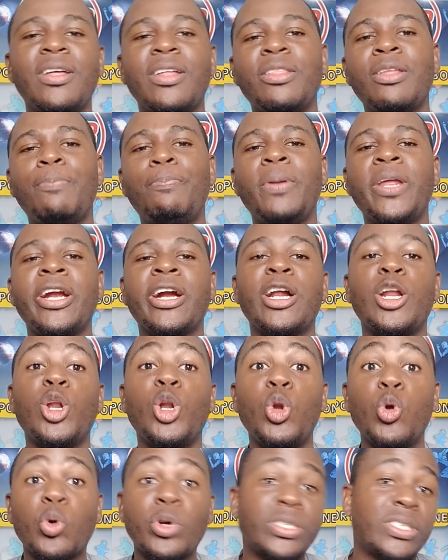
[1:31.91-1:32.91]
the player
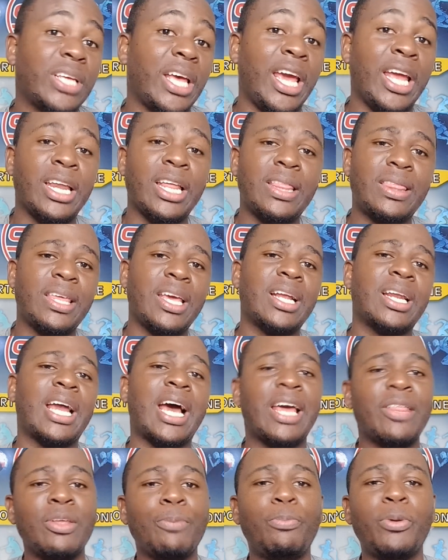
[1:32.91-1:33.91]
looks anything
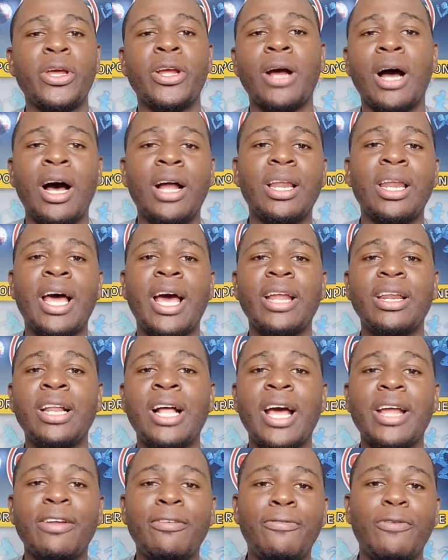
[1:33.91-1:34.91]
like the player uh, like
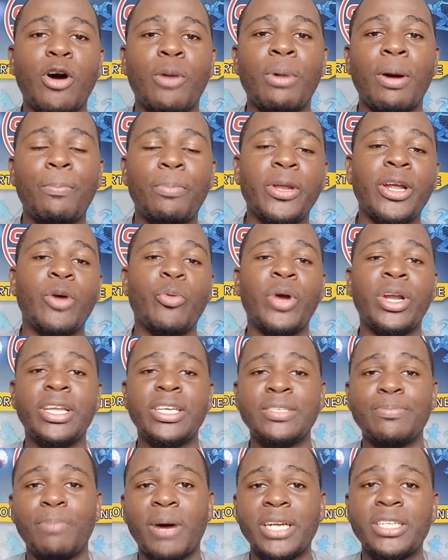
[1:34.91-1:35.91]
like the former player when
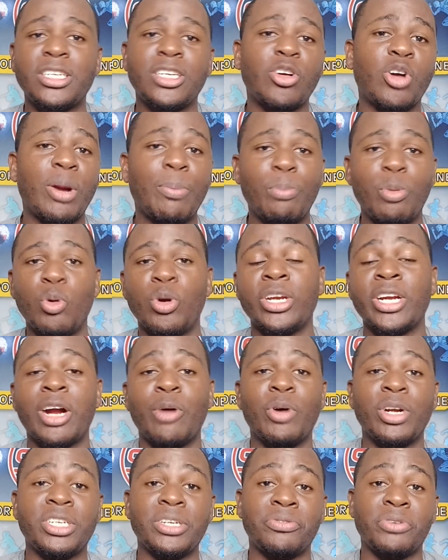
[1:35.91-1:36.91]
he's batting or bowling
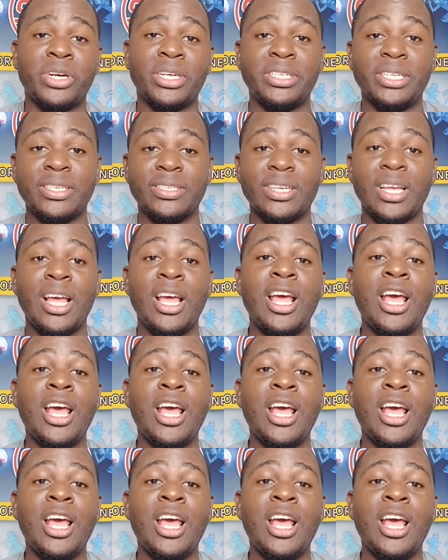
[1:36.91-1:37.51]
or whatever it is